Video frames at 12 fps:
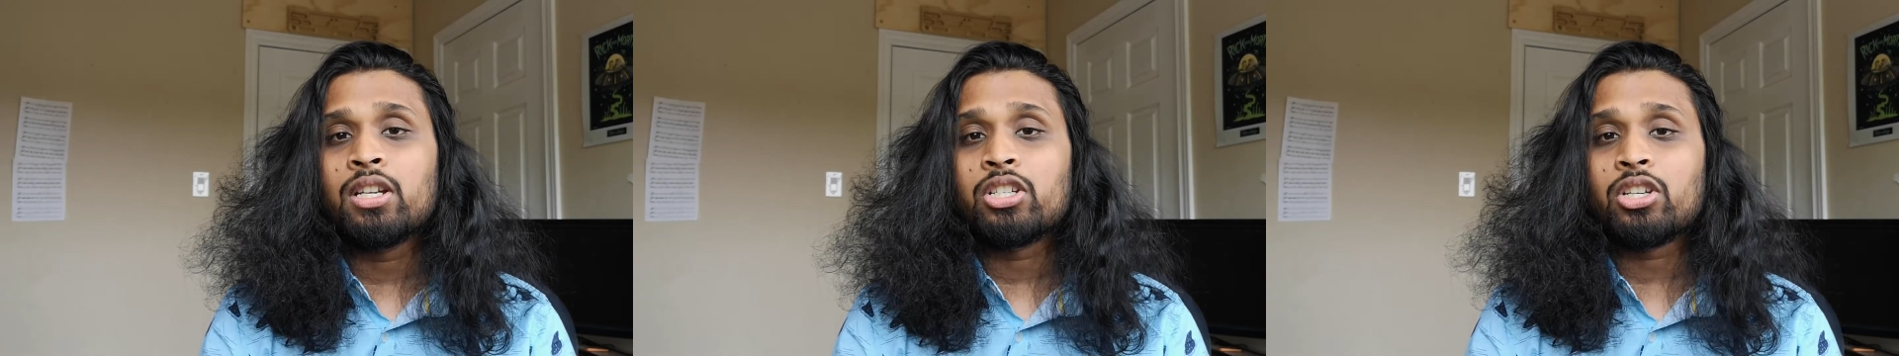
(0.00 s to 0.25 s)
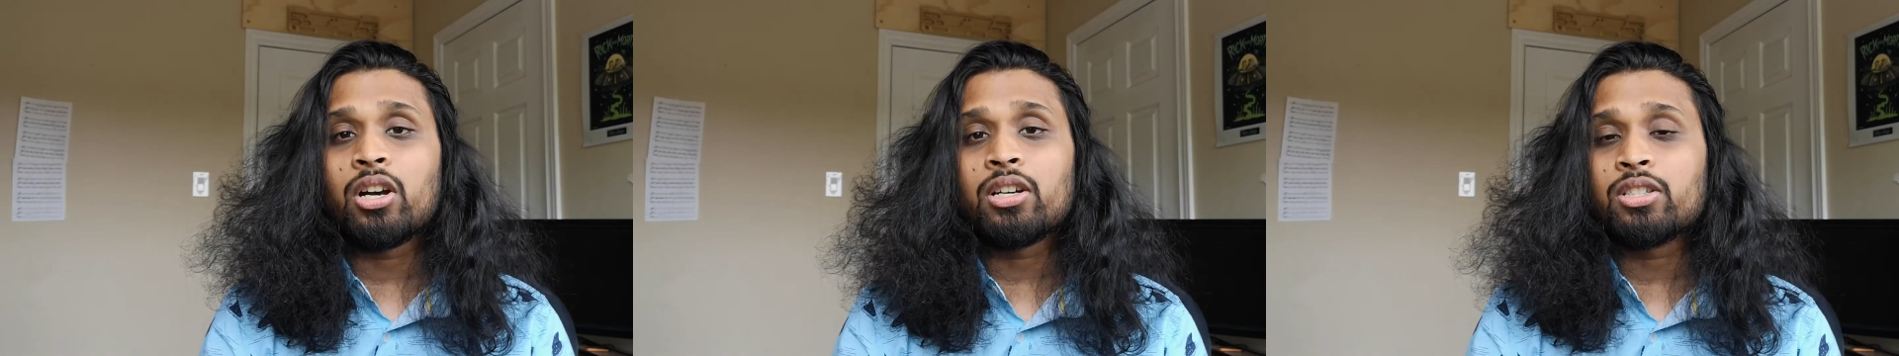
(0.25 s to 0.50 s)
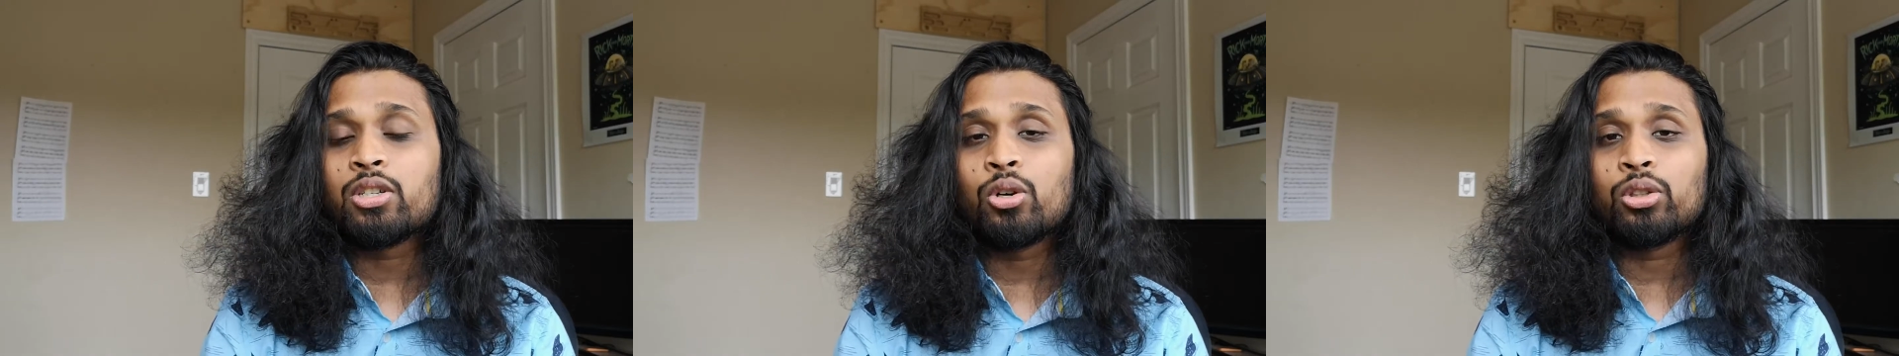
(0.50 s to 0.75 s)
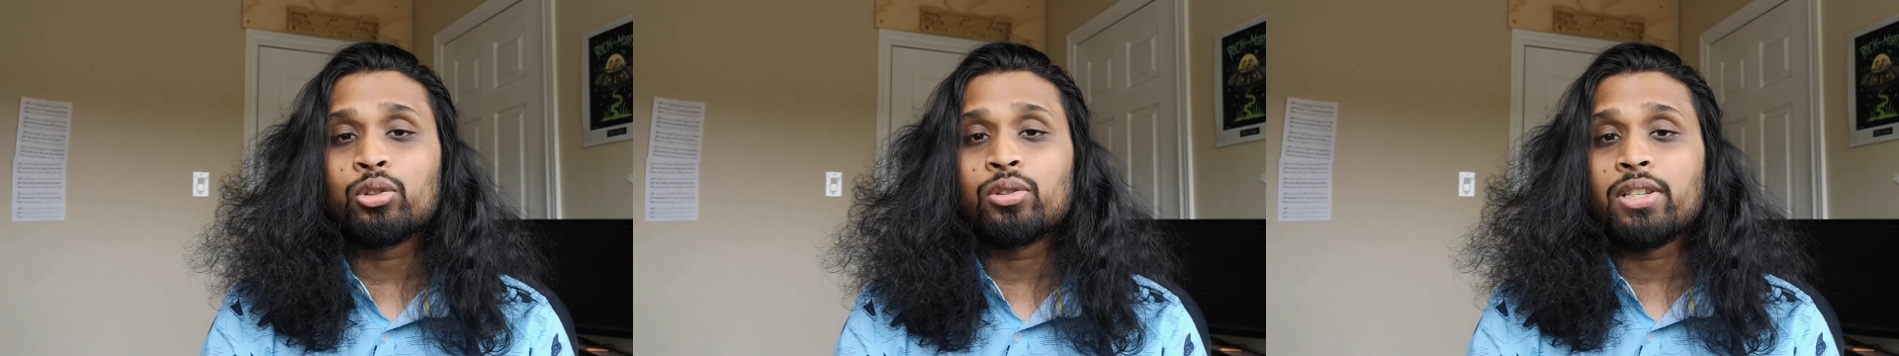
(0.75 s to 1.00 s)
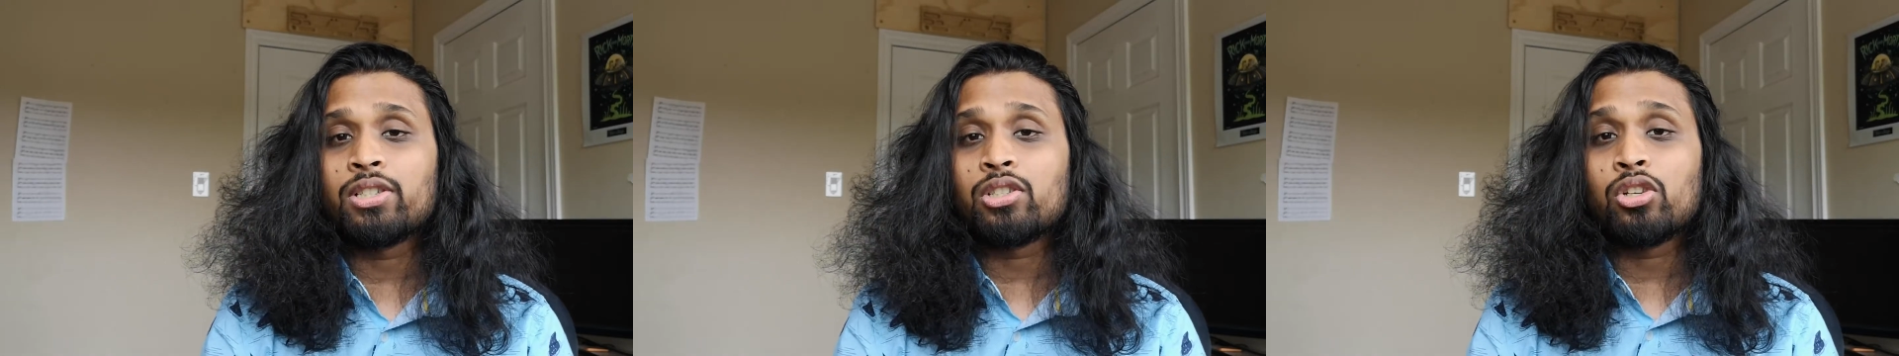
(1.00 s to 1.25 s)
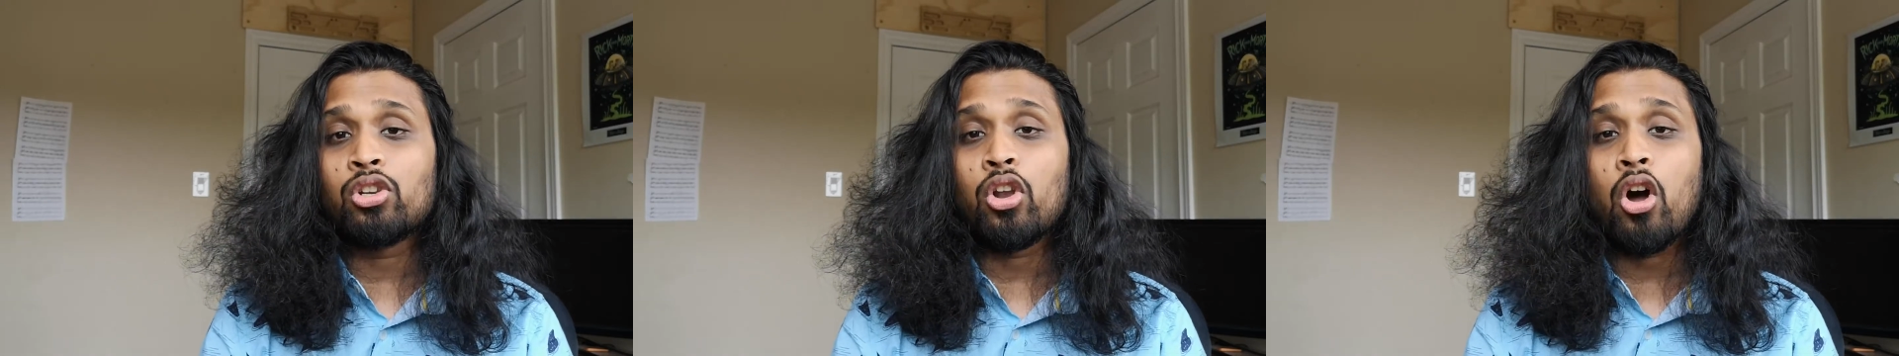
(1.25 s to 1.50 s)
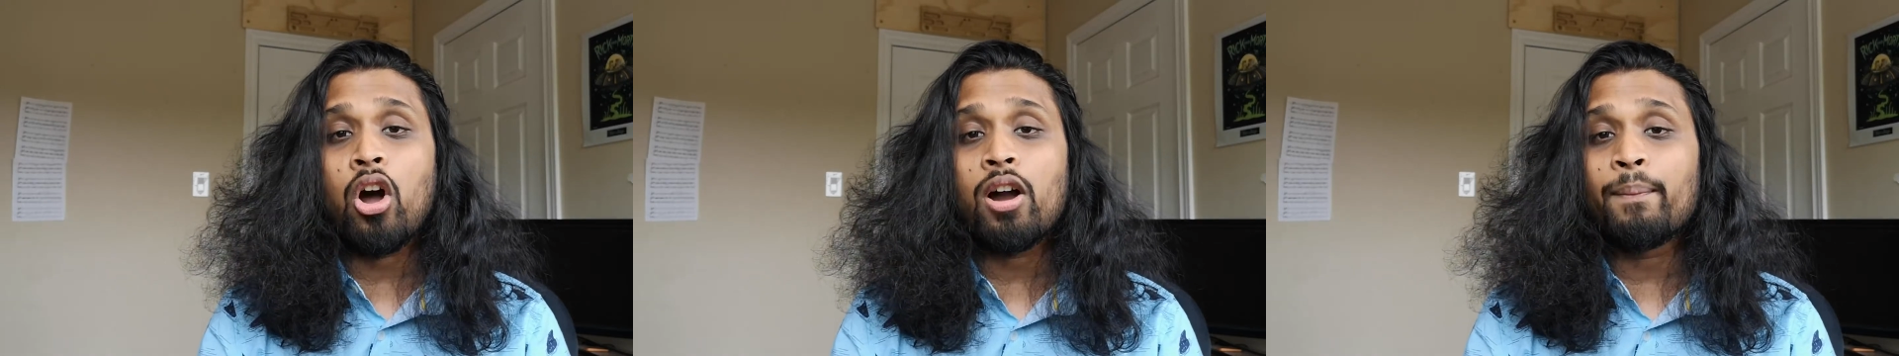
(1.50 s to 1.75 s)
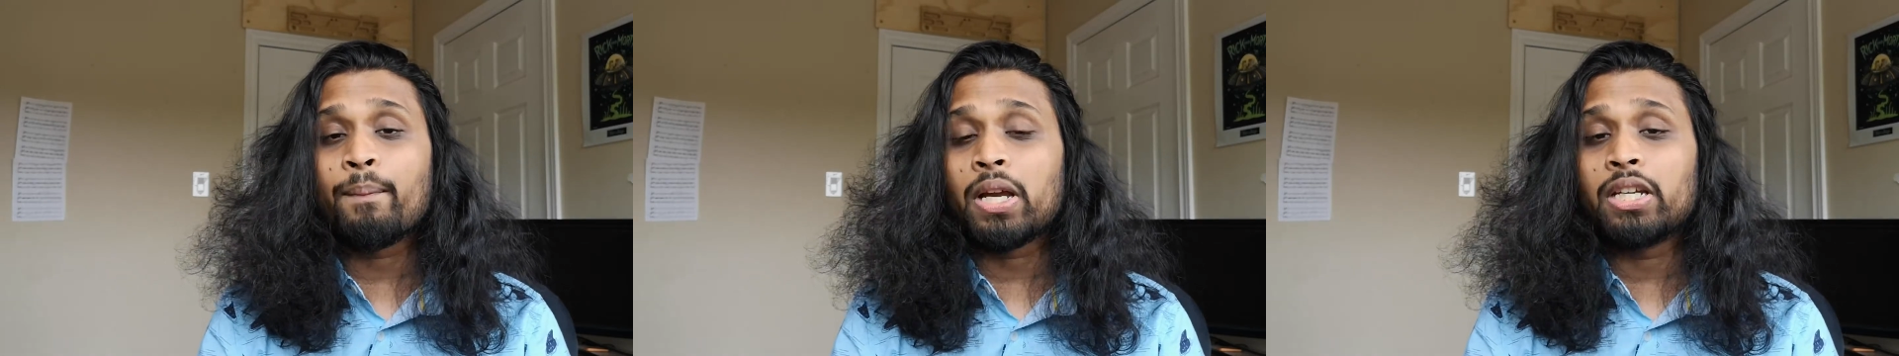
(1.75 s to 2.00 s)
sharks go through these
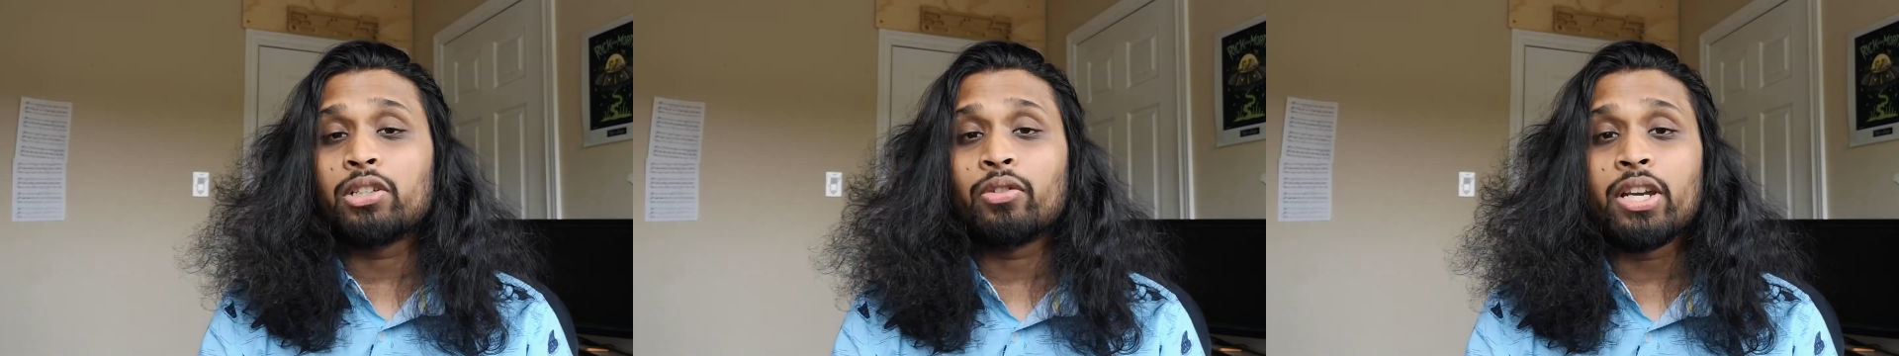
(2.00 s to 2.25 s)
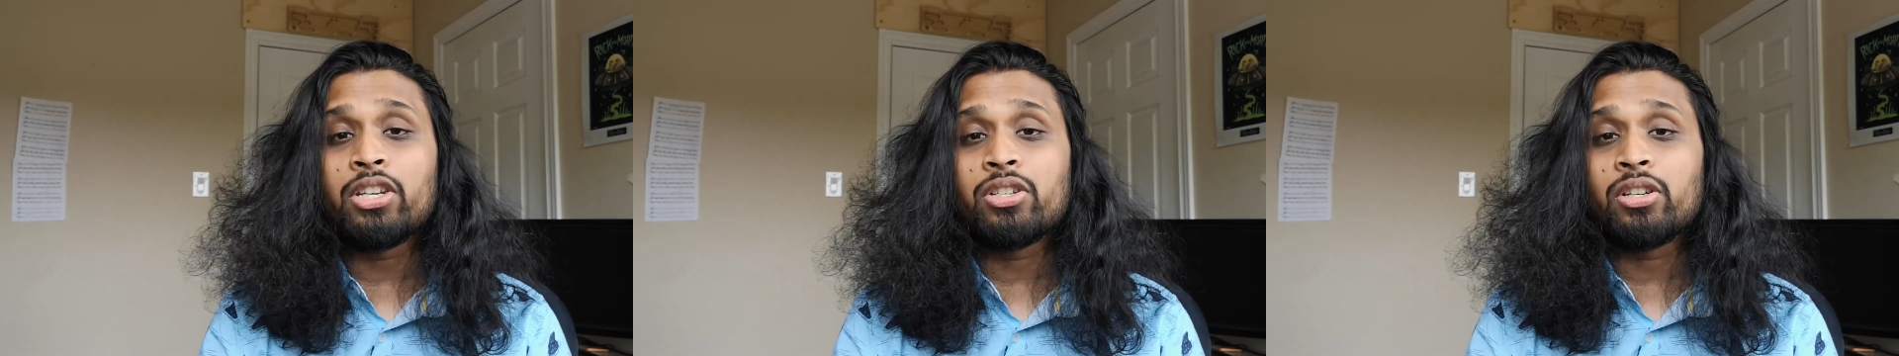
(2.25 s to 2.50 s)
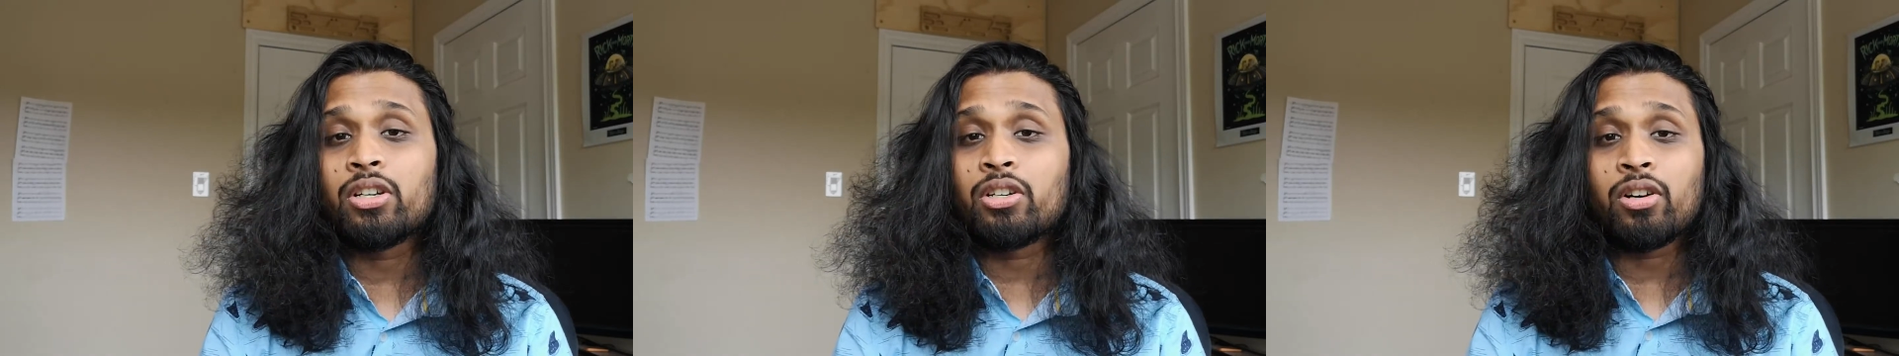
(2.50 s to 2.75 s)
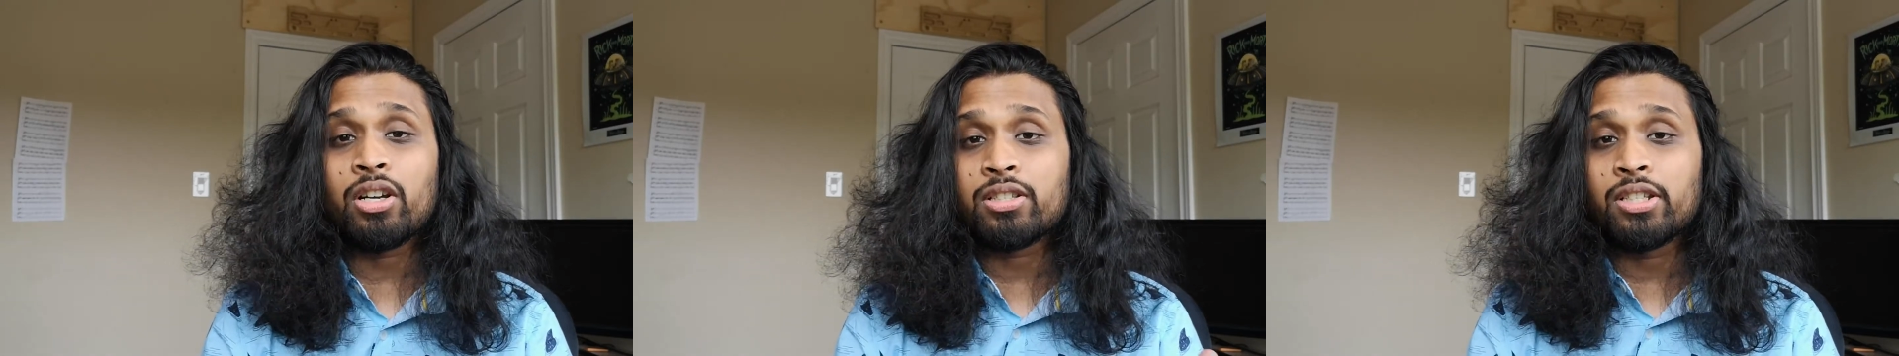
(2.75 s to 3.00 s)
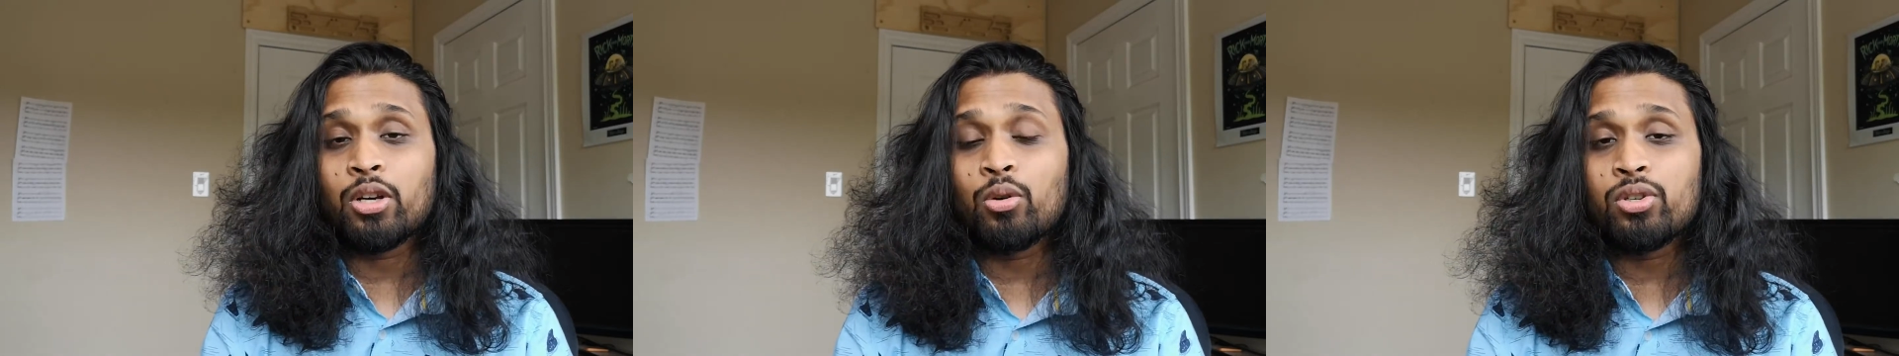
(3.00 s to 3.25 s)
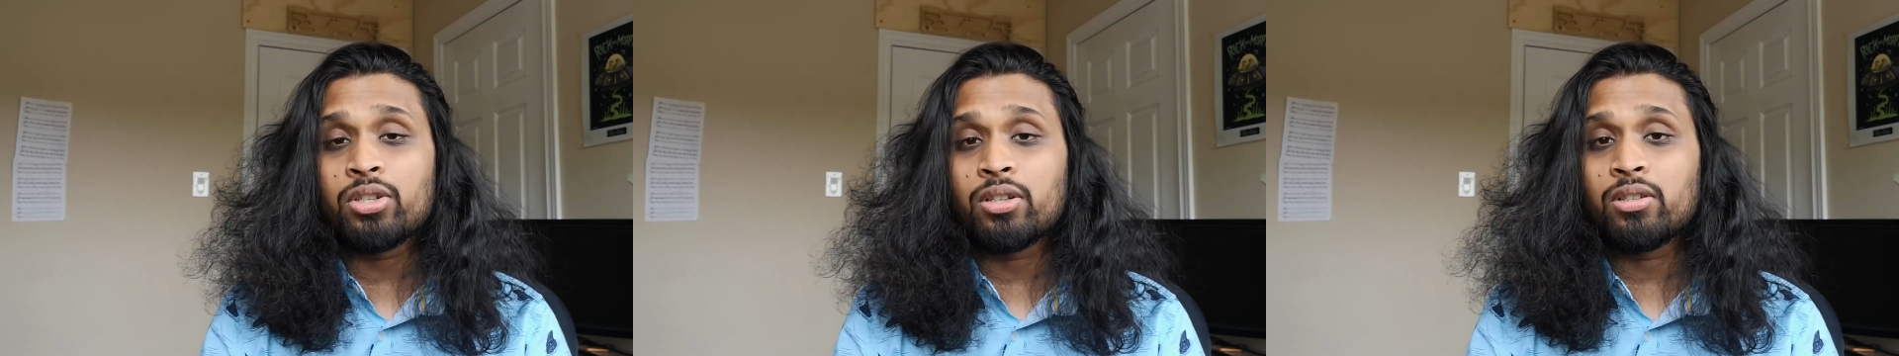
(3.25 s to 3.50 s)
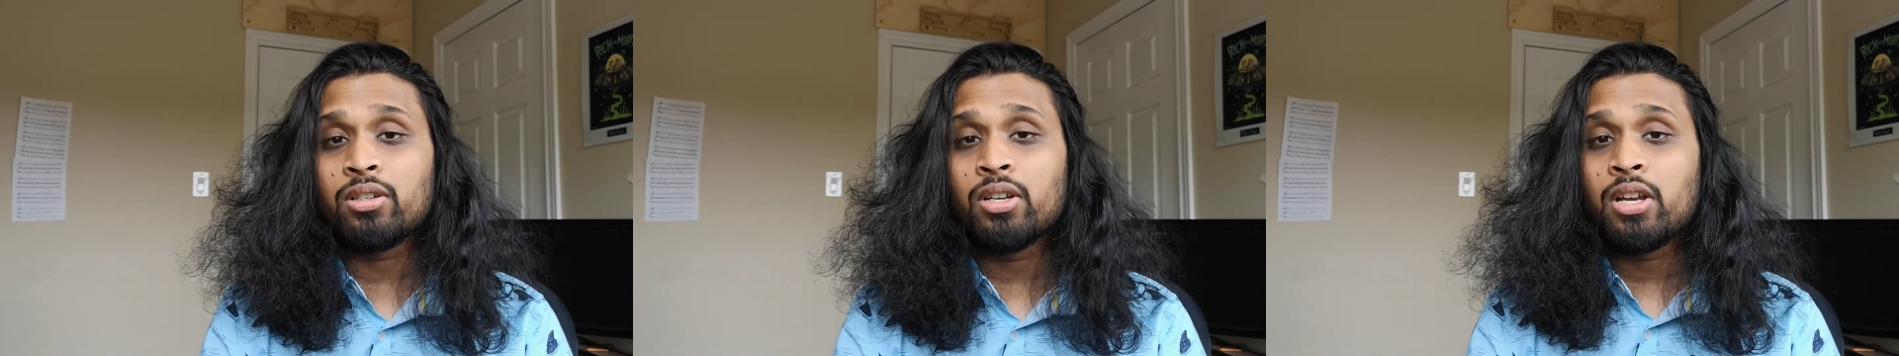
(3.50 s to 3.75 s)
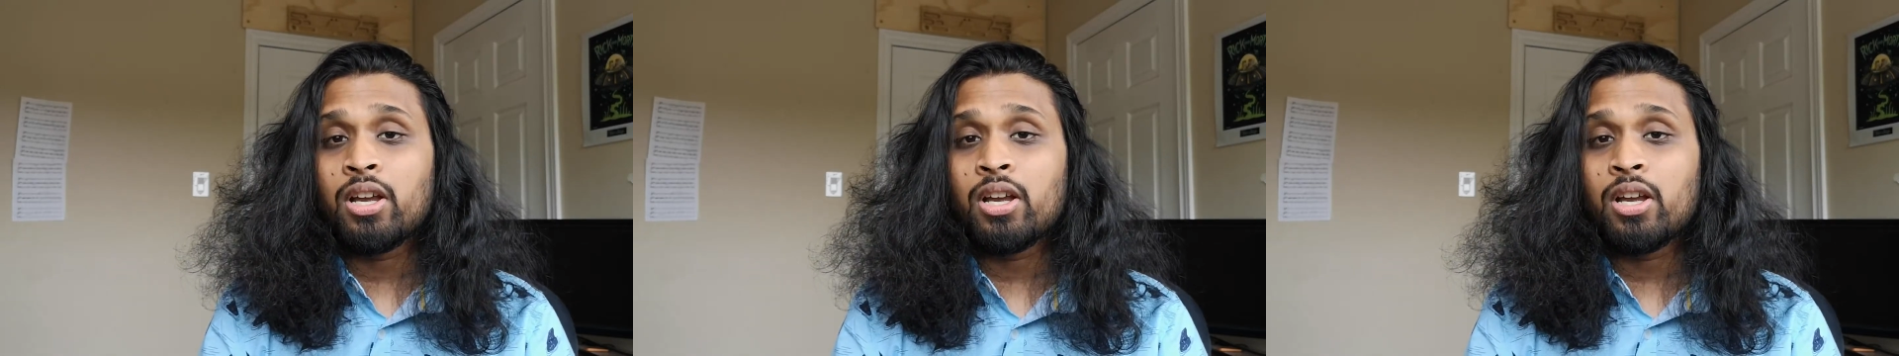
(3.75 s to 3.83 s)
long migration across the ocean